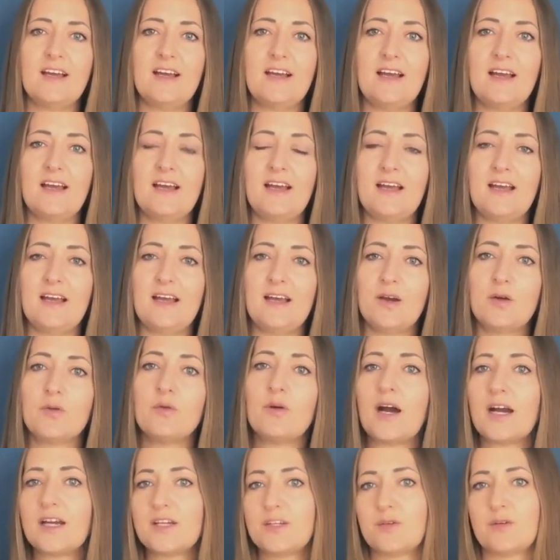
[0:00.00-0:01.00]

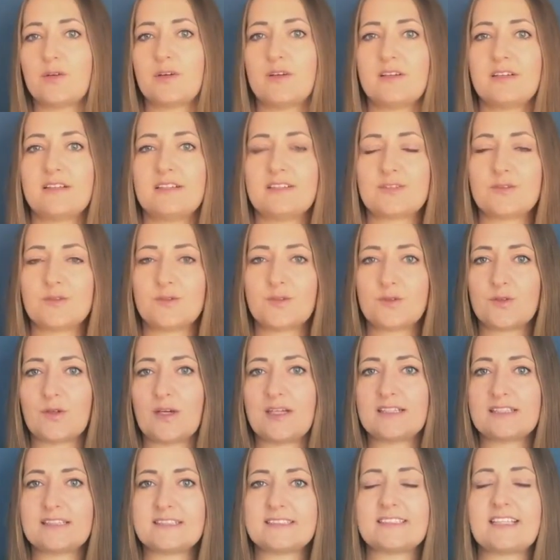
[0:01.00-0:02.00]
to
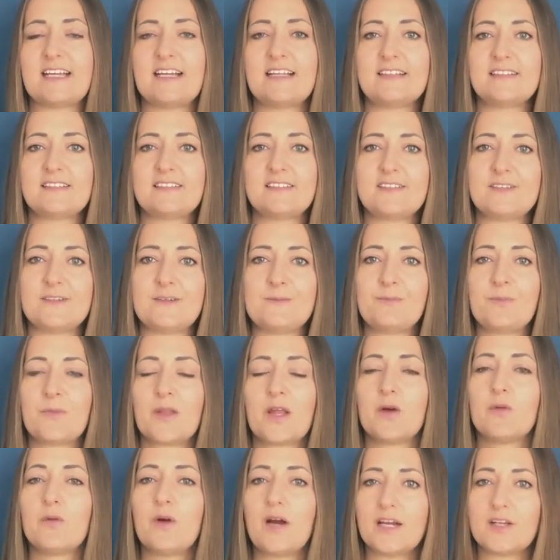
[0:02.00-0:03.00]
understand
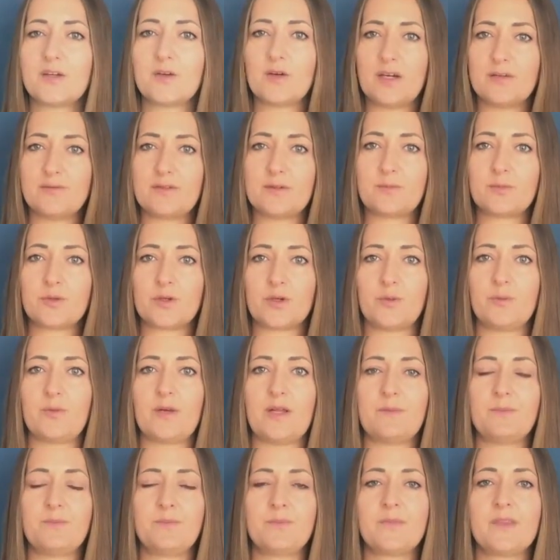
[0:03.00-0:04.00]
why you have a
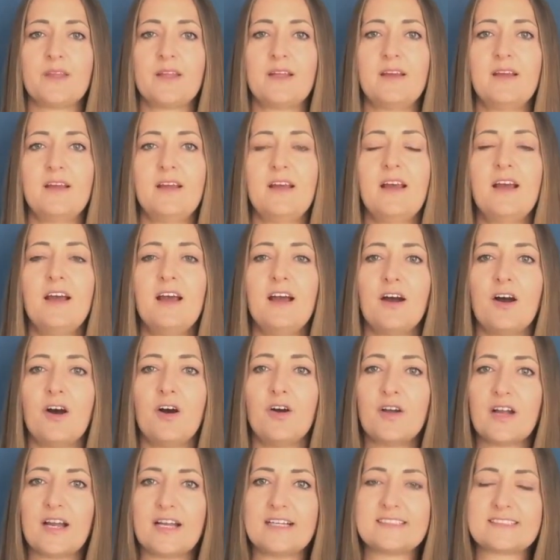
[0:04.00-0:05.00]
problem.
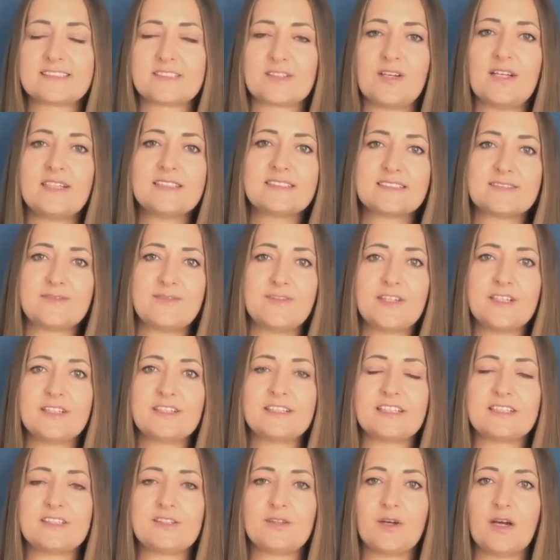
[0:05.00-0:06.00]
Okay, so let's think
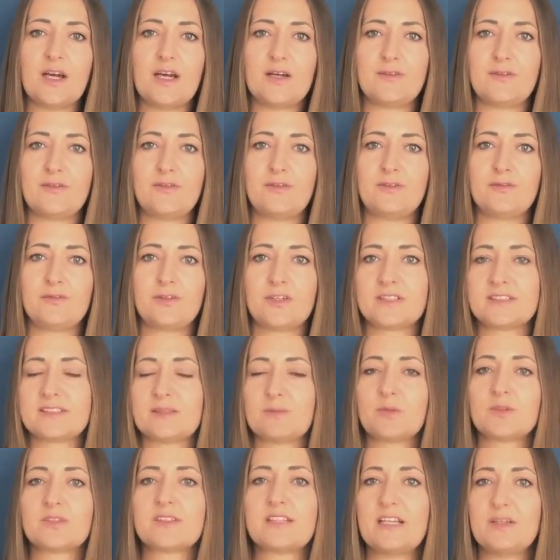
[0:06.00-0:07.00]
that you have, for
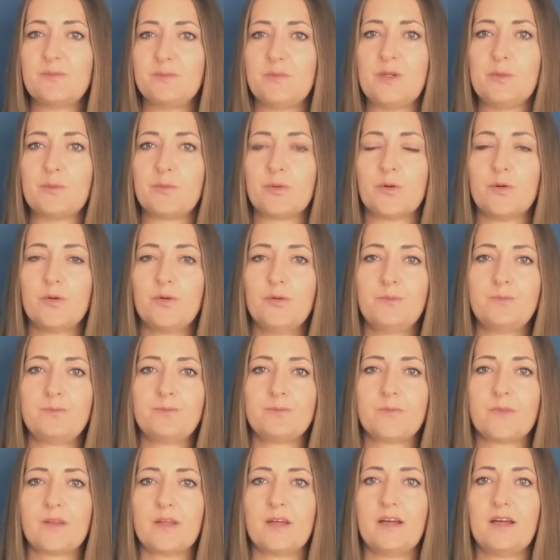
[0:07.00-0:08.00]
example, 10 people
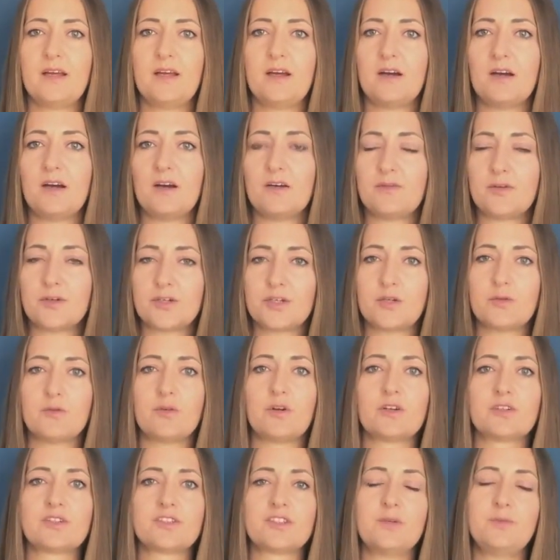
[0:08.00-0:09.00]
for your
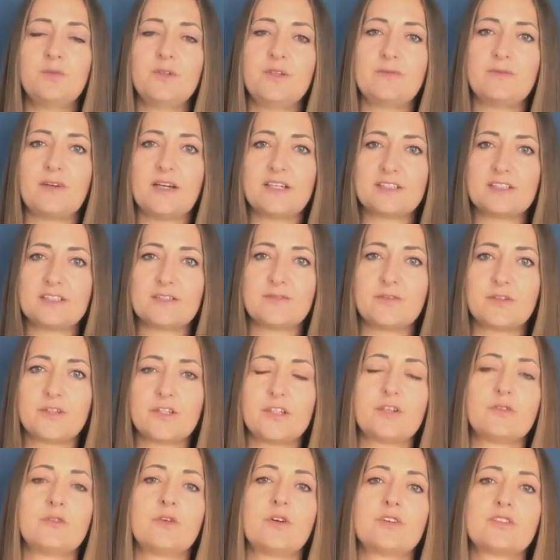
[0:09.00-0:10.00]
workshop, invited for
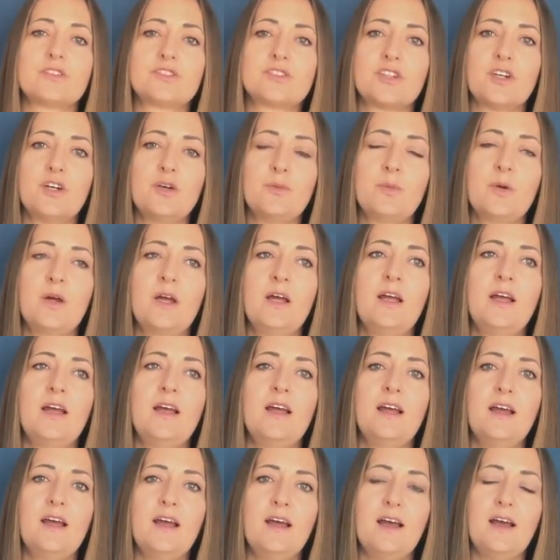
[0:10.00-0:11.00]
your workshop.
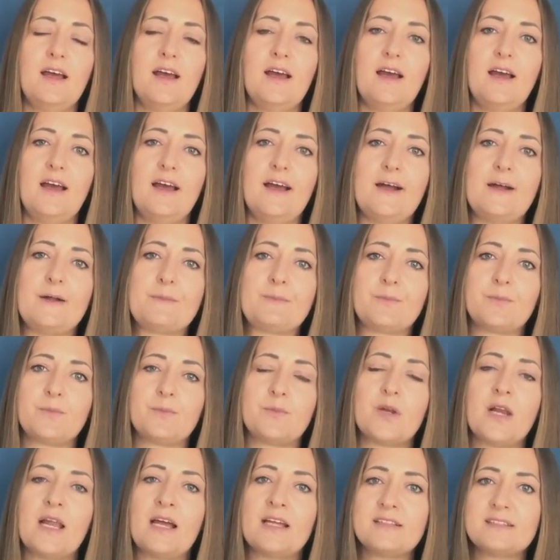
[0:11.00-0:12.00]

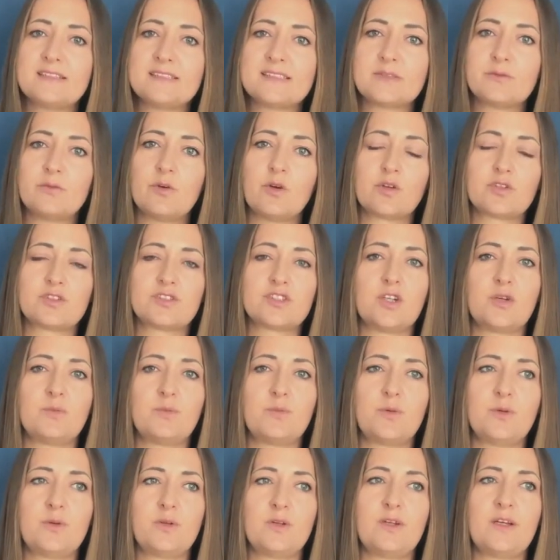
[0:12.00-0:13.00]
Plan this
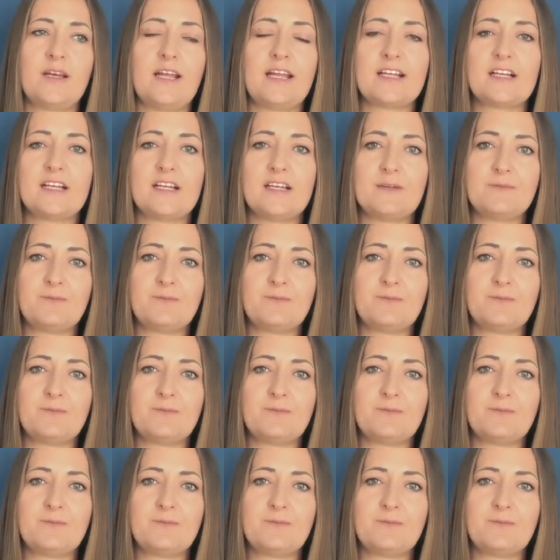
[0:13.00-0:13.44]
workshop like